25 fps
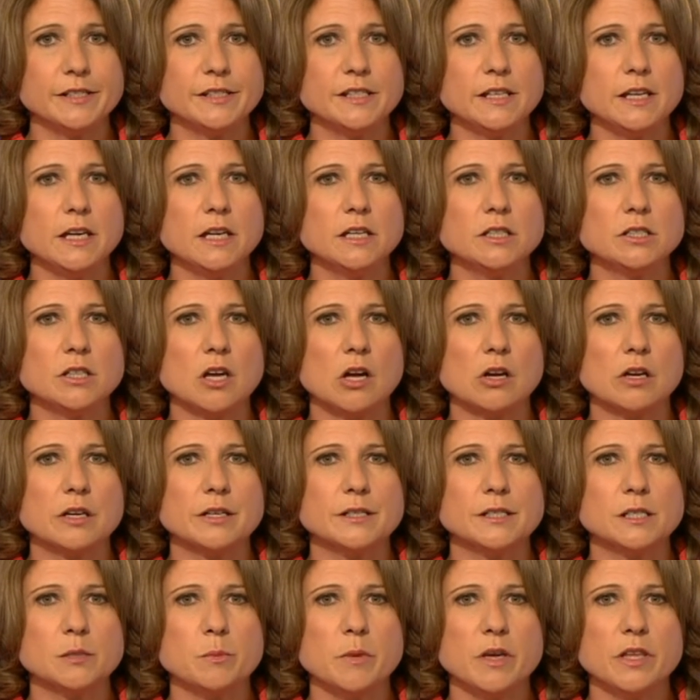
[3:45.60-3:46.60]
as Ian
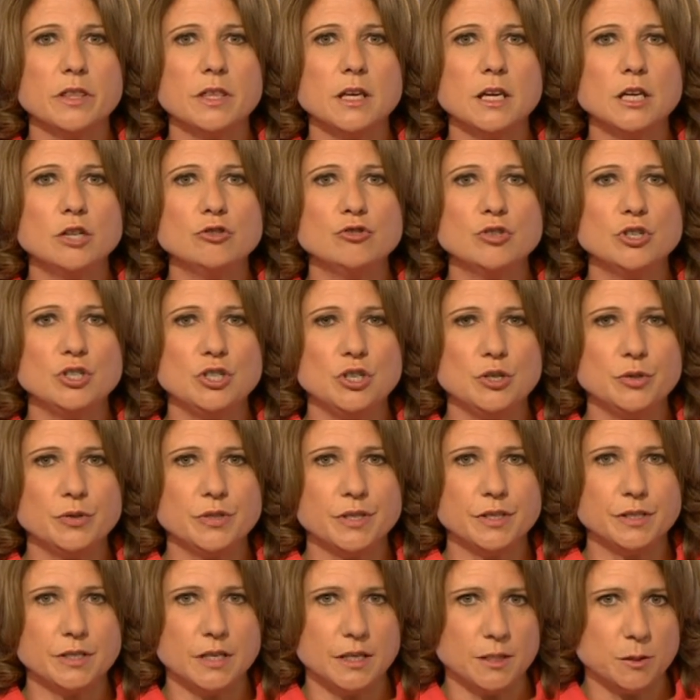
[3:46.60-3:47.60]
Duncan-Smith
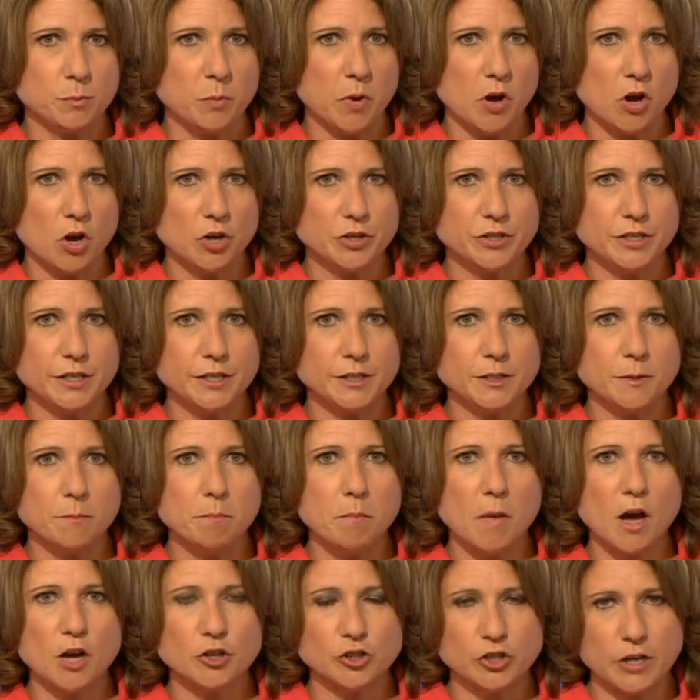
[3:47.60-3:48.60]
introduces his party's
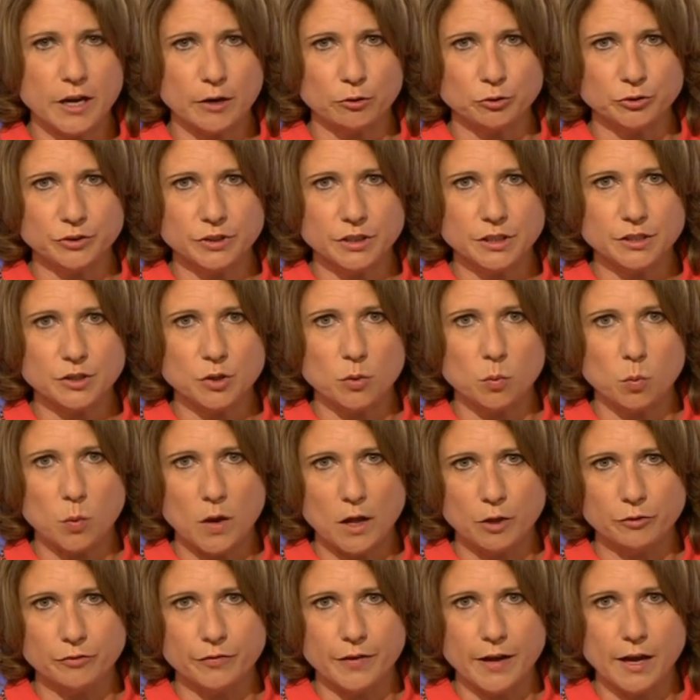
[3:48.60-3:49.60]
much-heralded
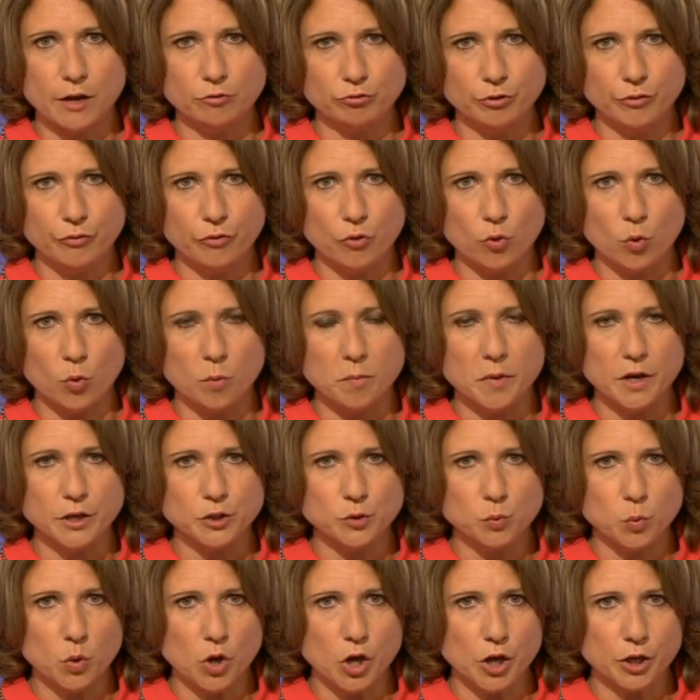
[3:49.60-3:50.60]
Welfare Reform
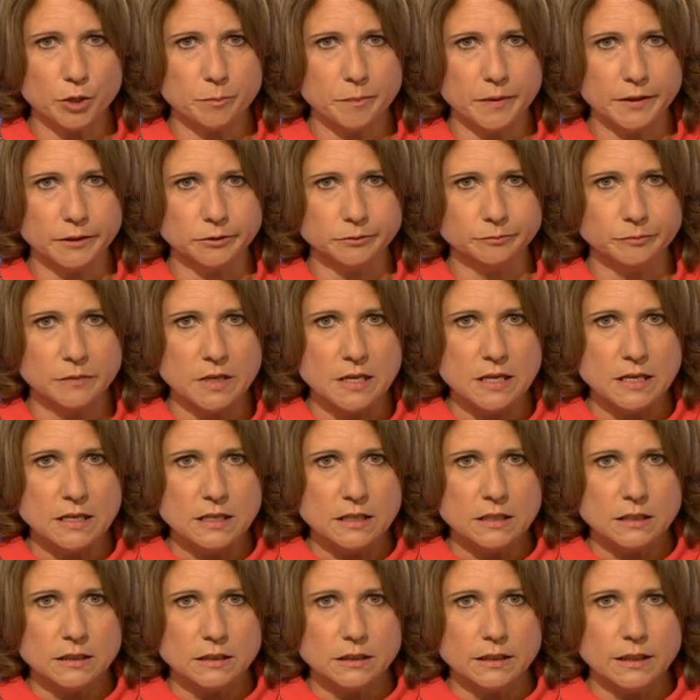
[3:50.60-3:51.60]
and Work Bill.
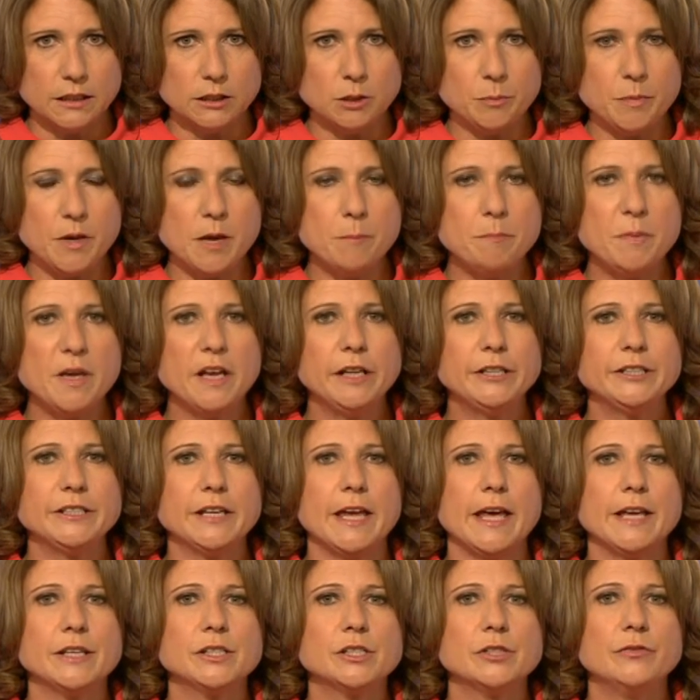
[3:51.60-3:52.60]
It'll be a big
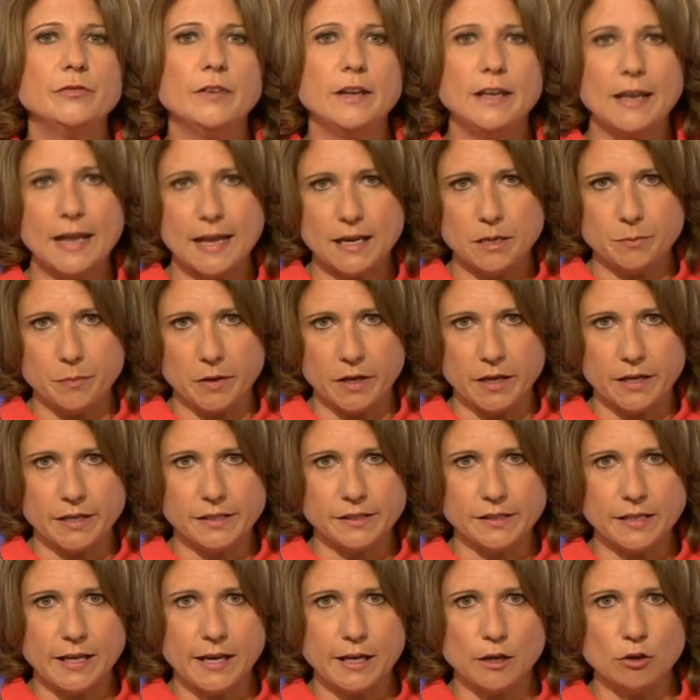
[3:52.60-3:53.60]
test for Labour
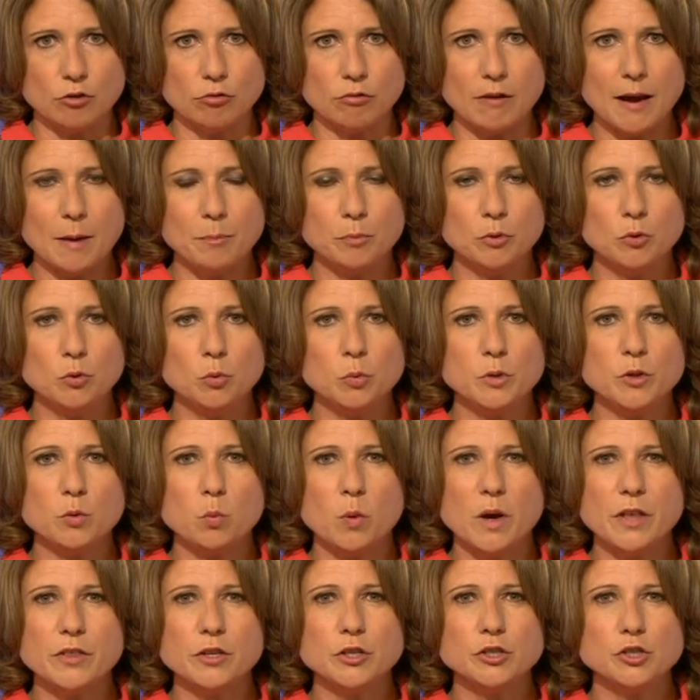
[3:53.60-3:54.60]
as they grapple with
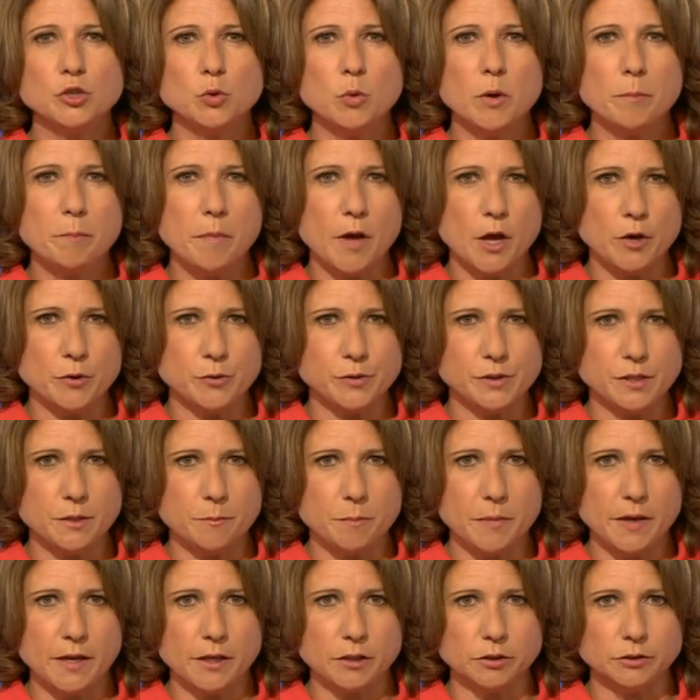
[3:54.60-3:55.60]
whether to oppose the
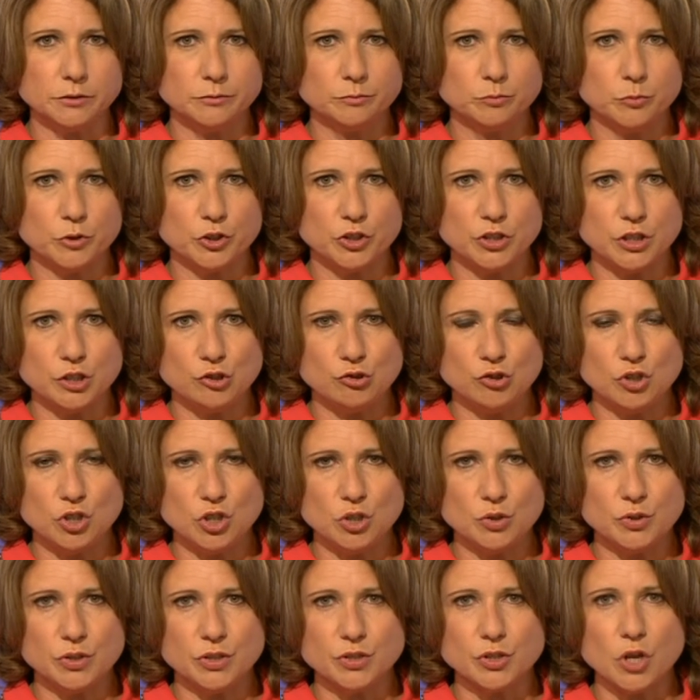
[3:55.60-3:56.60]
bill, which
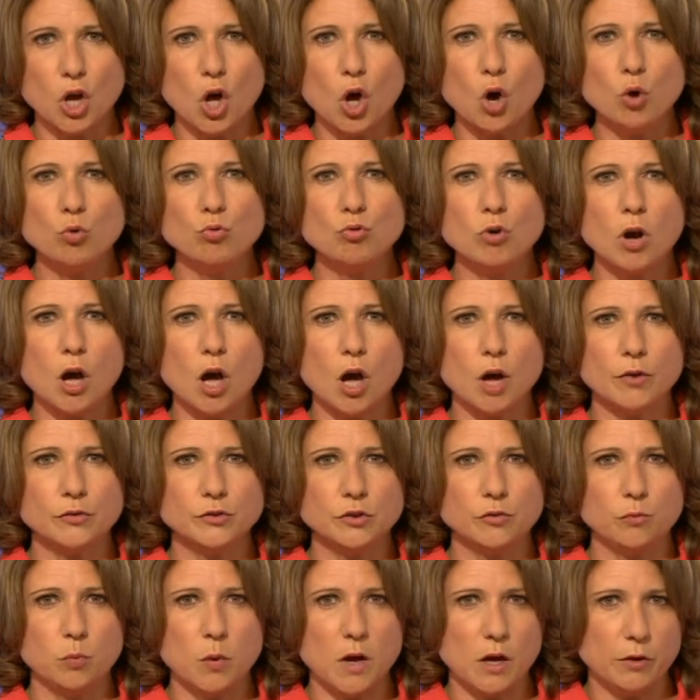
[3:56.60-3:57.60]
introduces a whole raft
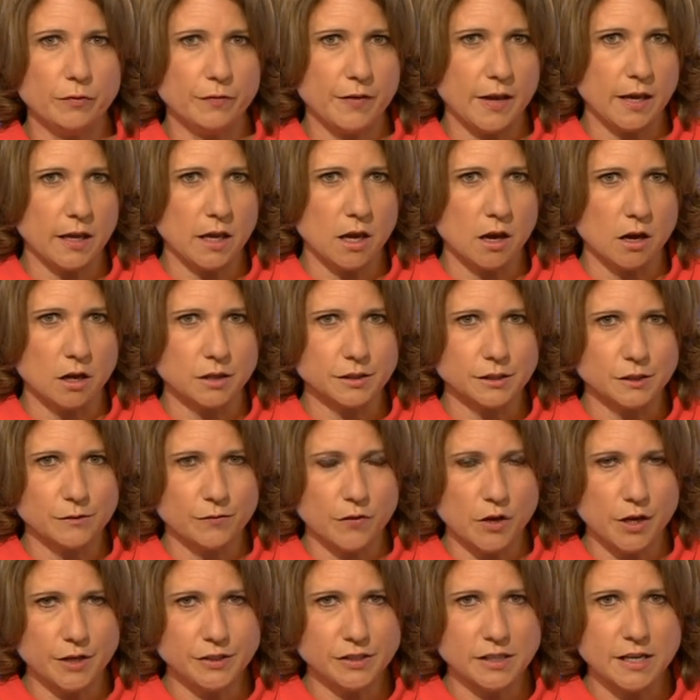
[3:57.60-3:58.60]
of welfare cuts
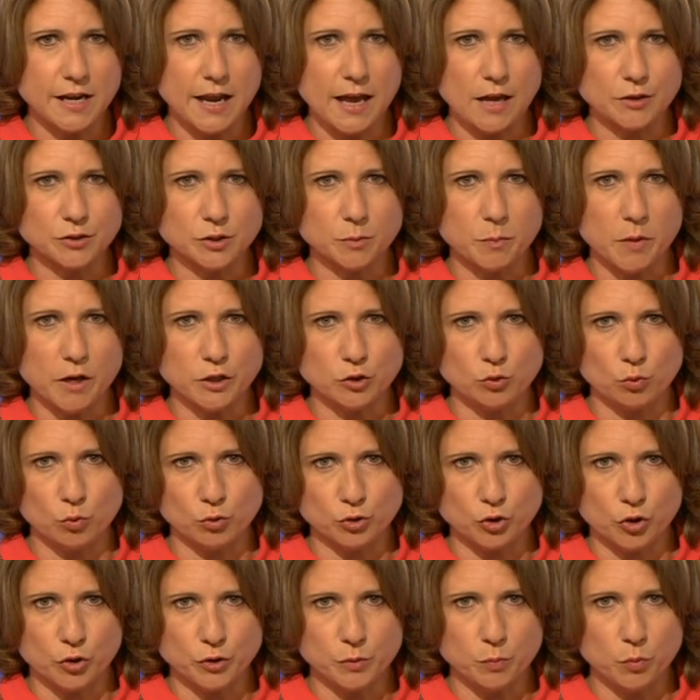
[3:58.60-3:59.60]
first announced by
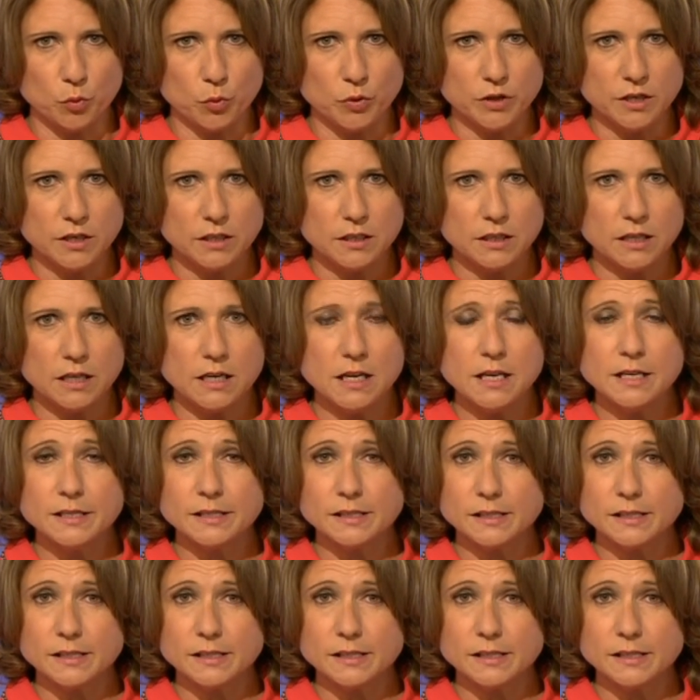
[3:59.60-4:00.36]
George Osborne in his